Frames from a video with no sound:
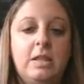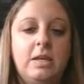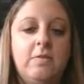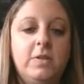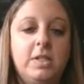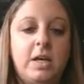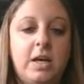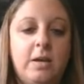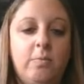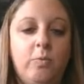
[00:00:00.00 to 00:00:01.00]
Think of a
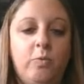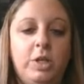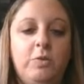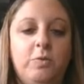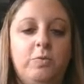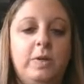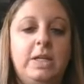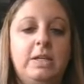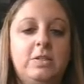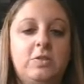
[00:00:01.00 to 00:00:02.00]
time when you were
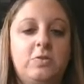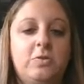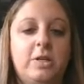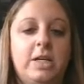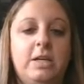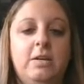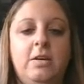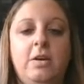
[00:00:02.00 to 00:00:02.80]
reading a story,